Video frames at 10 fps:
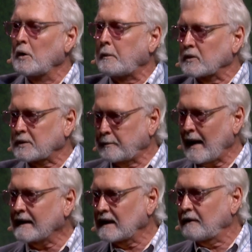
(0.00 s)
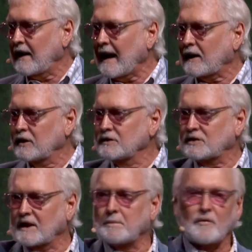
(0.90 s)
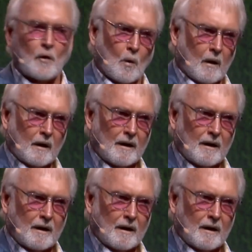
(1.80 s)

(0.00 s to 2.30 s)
perspective that I couldn't see before.